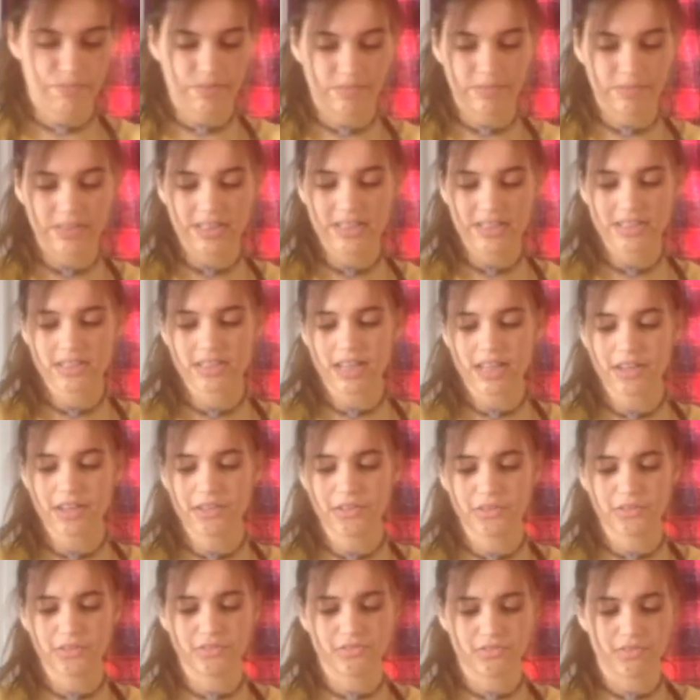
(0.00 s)
I mean, this is how
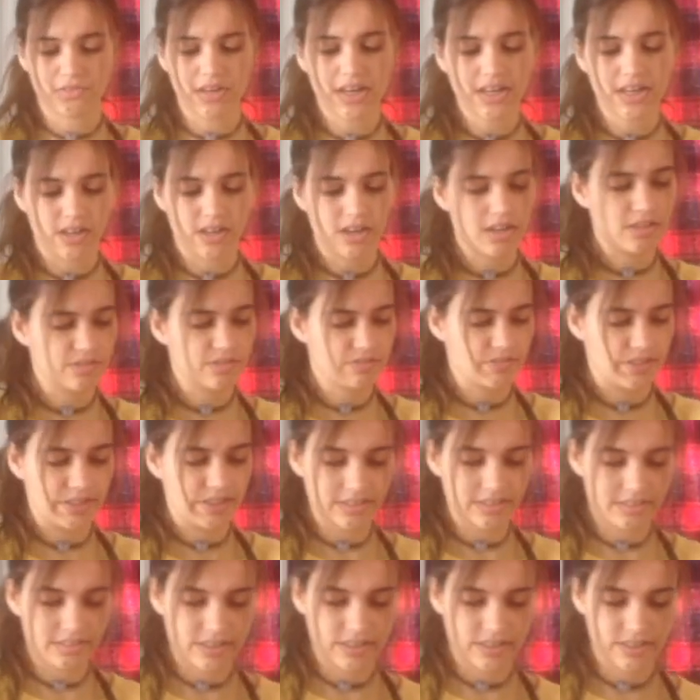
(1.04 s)
you dry off
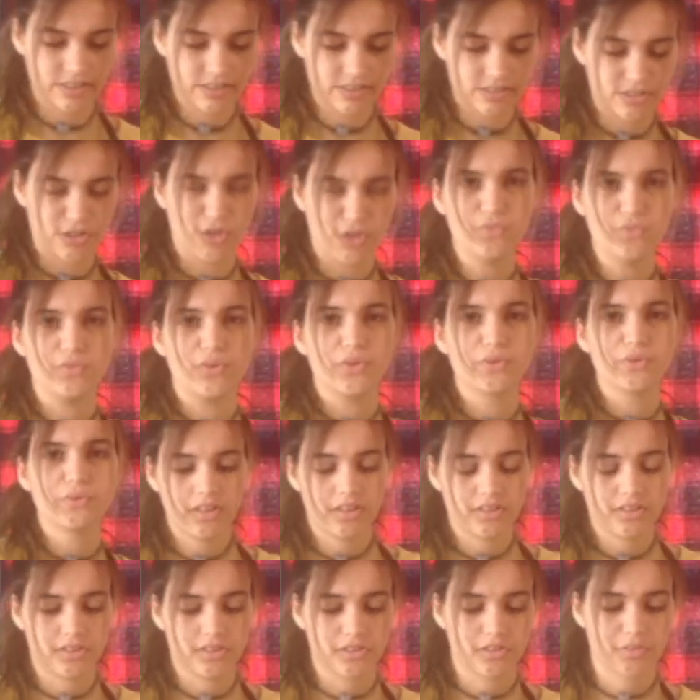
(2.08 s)
like tofu.
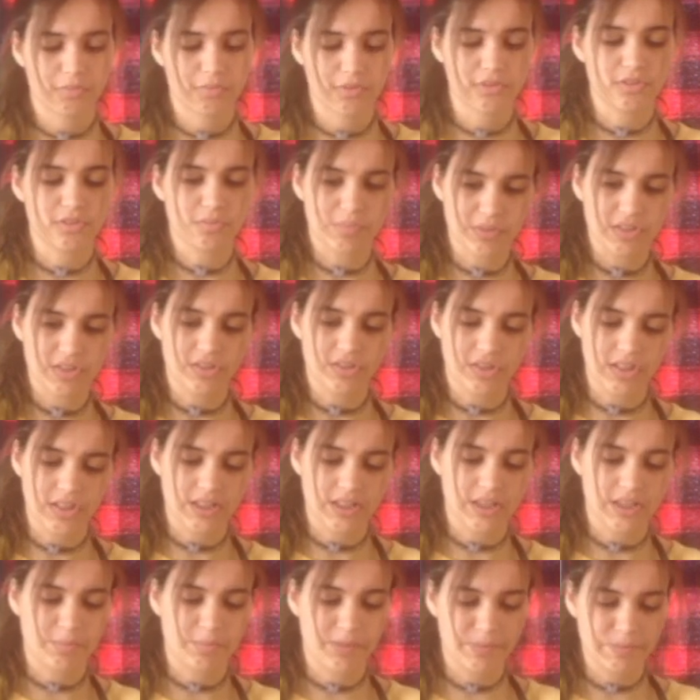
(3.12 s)
You're supposed to put it on
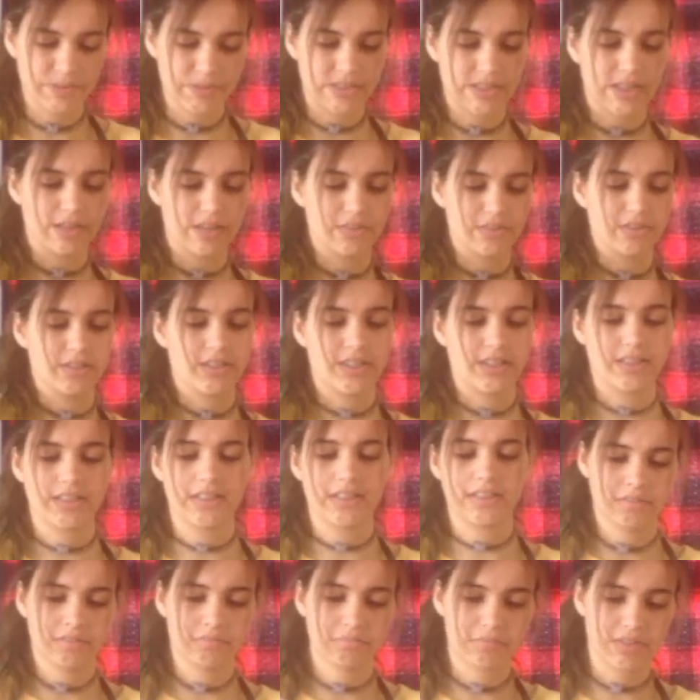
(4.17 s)
like a paper towel and
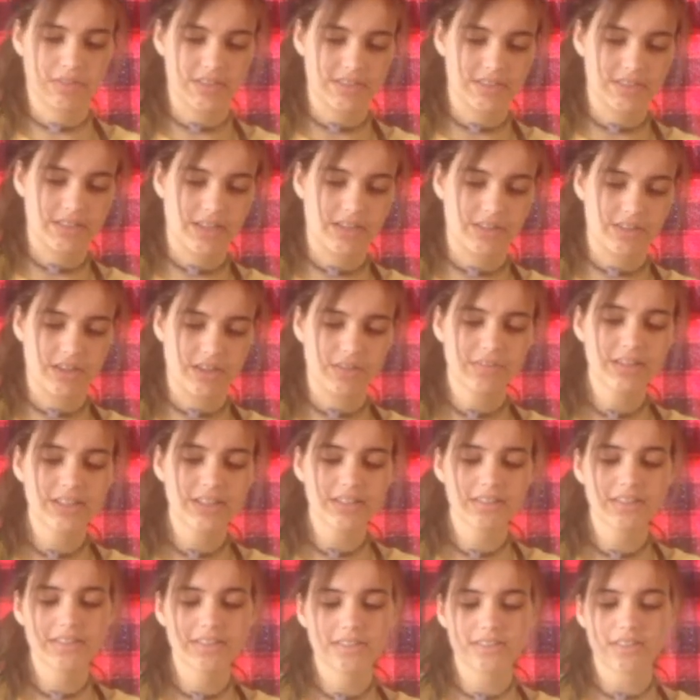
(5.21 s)
then press down on.
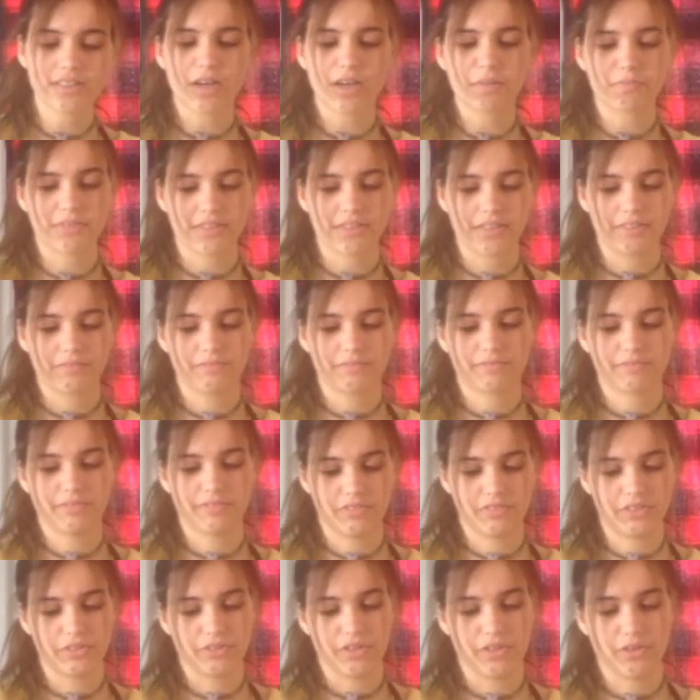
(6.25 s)
Well, this is opposite.
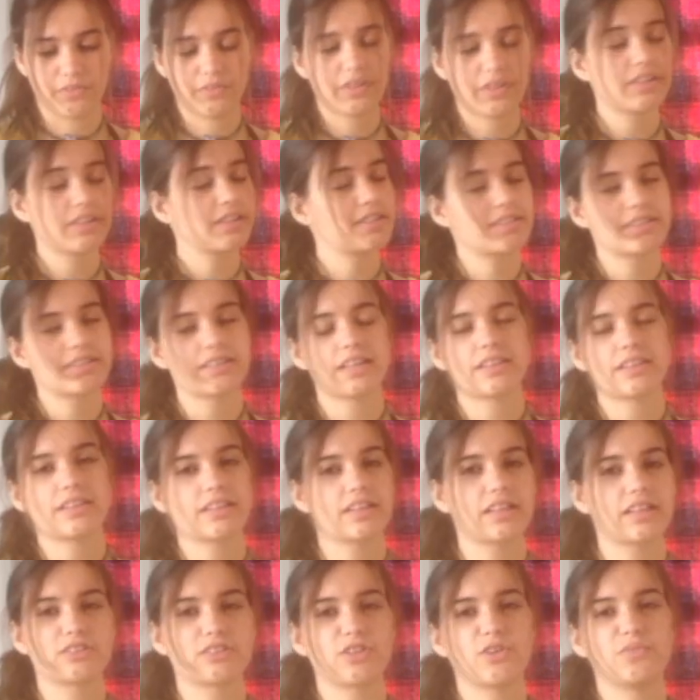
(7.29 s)
No, this is nothing
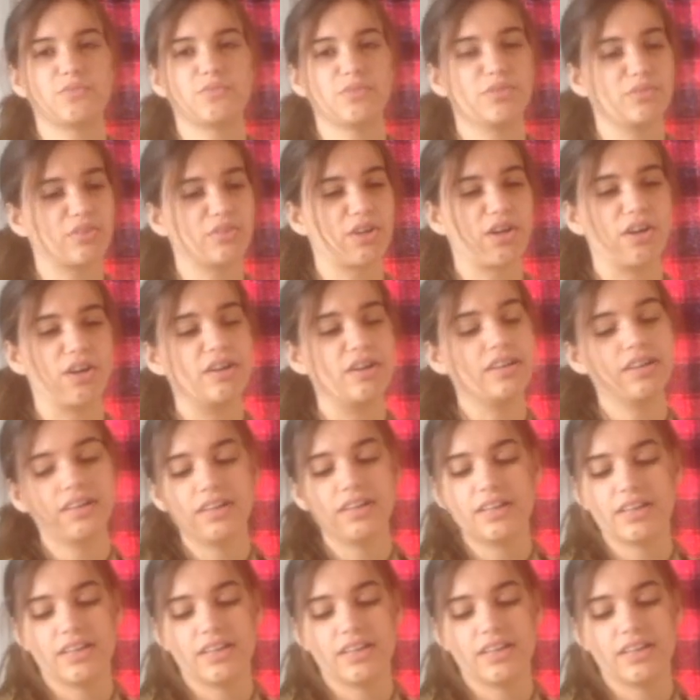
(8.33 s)
like tofu at all.